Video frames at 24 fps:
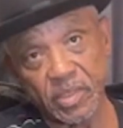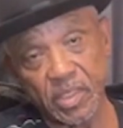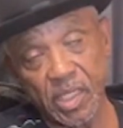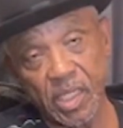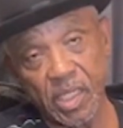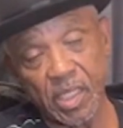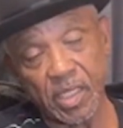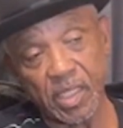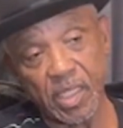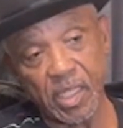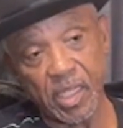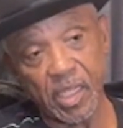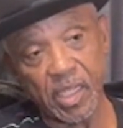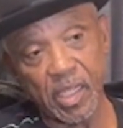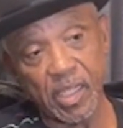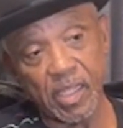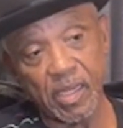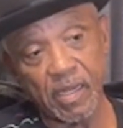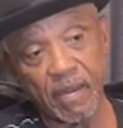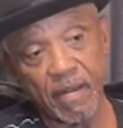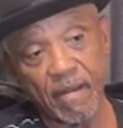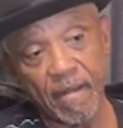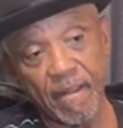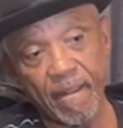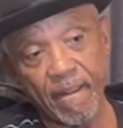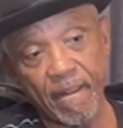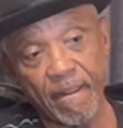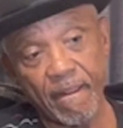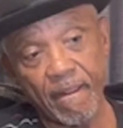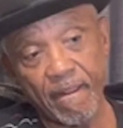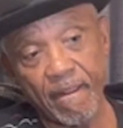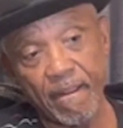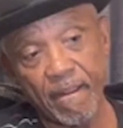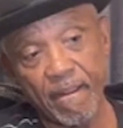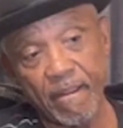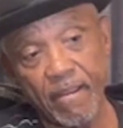And then,
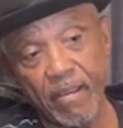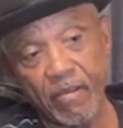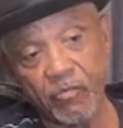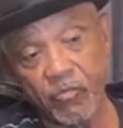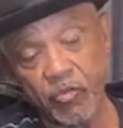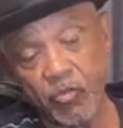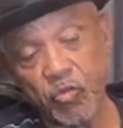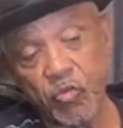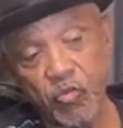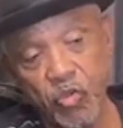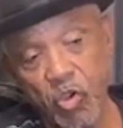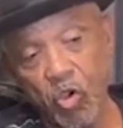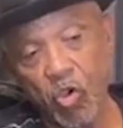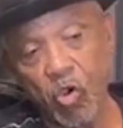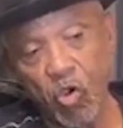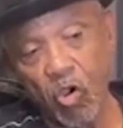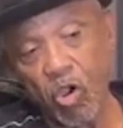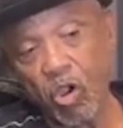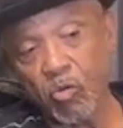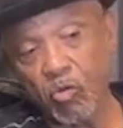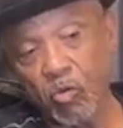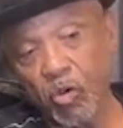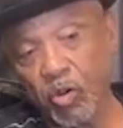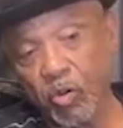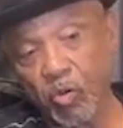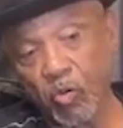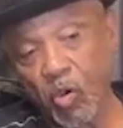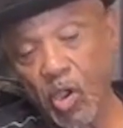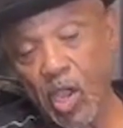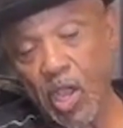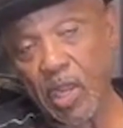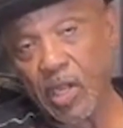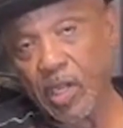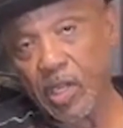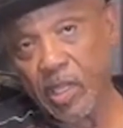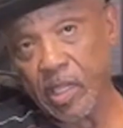if you going with a
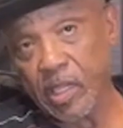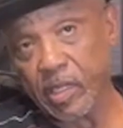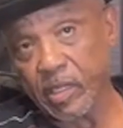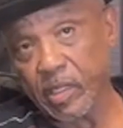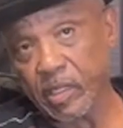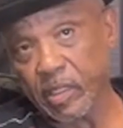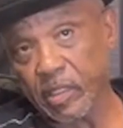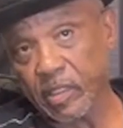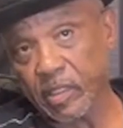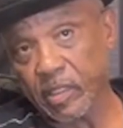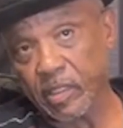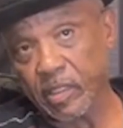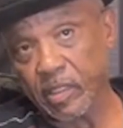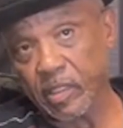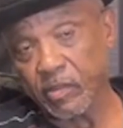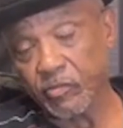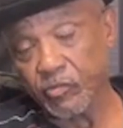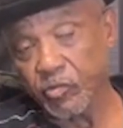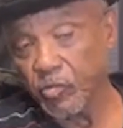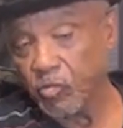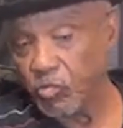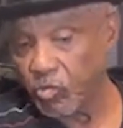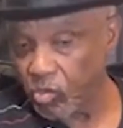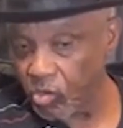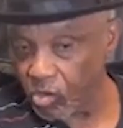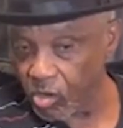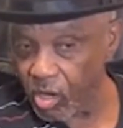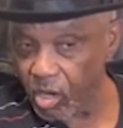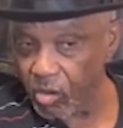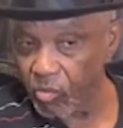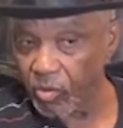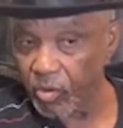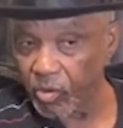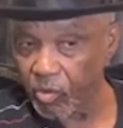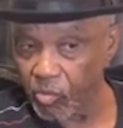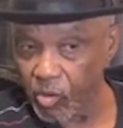white lady, if you
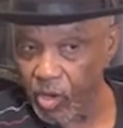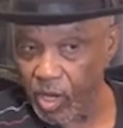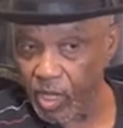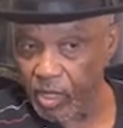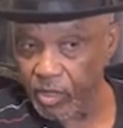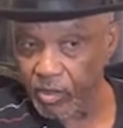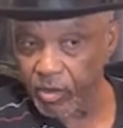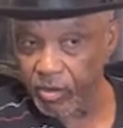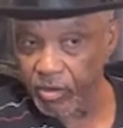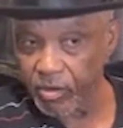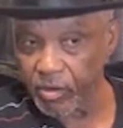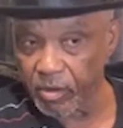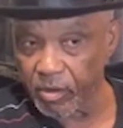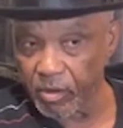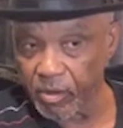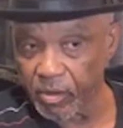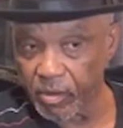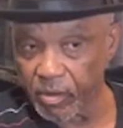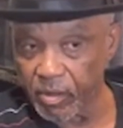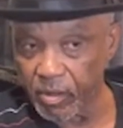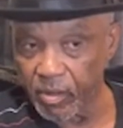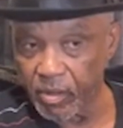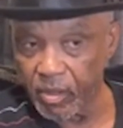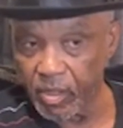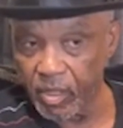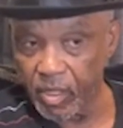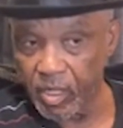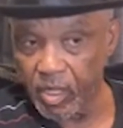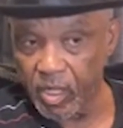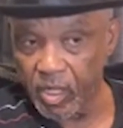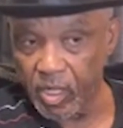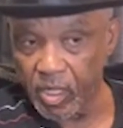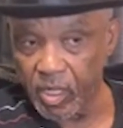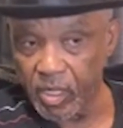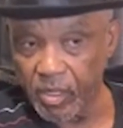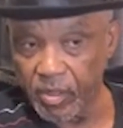going with a white girl,
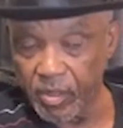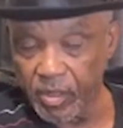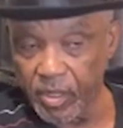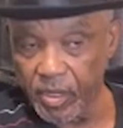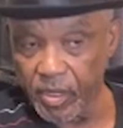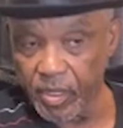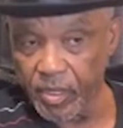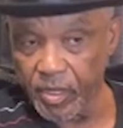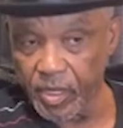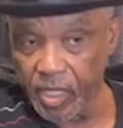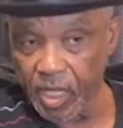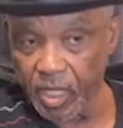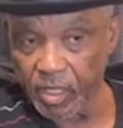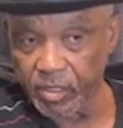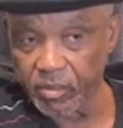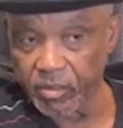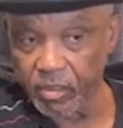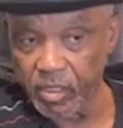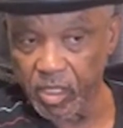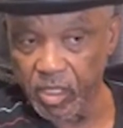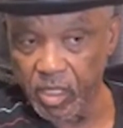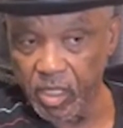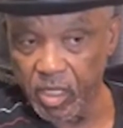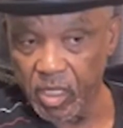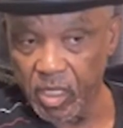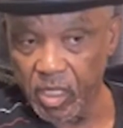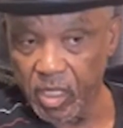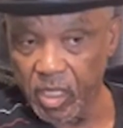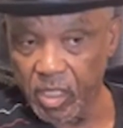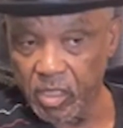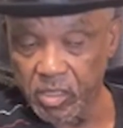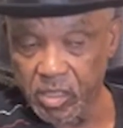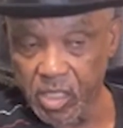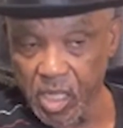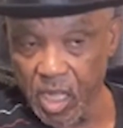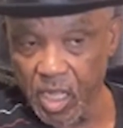and that
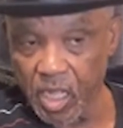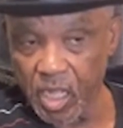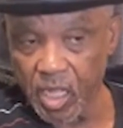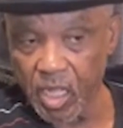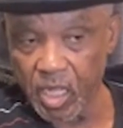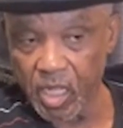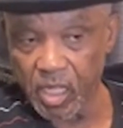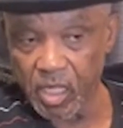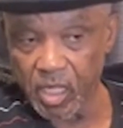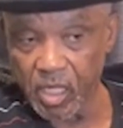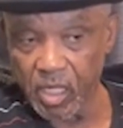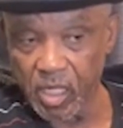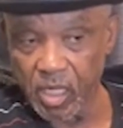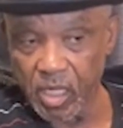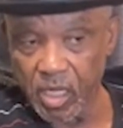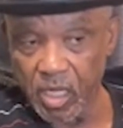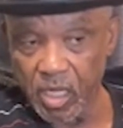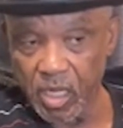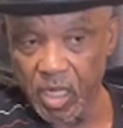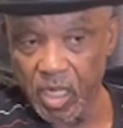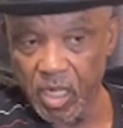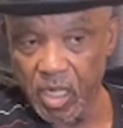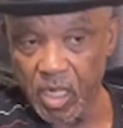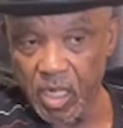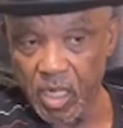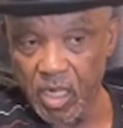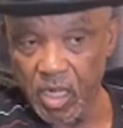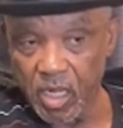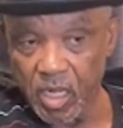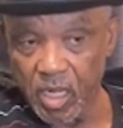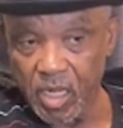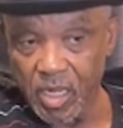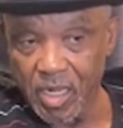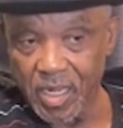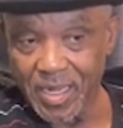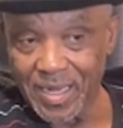say, hey,
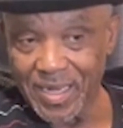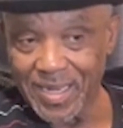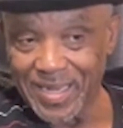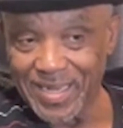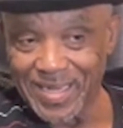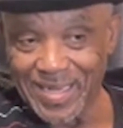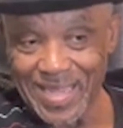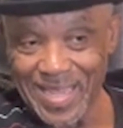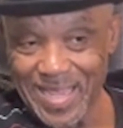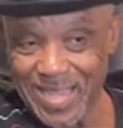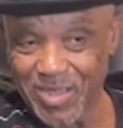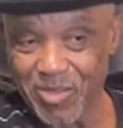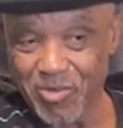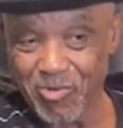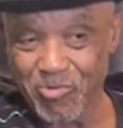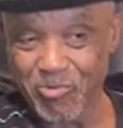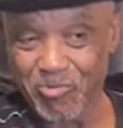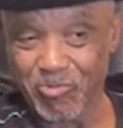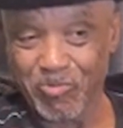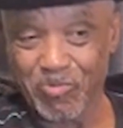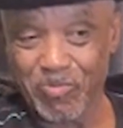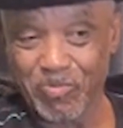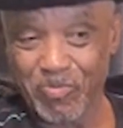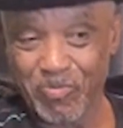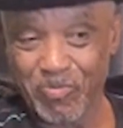they gonna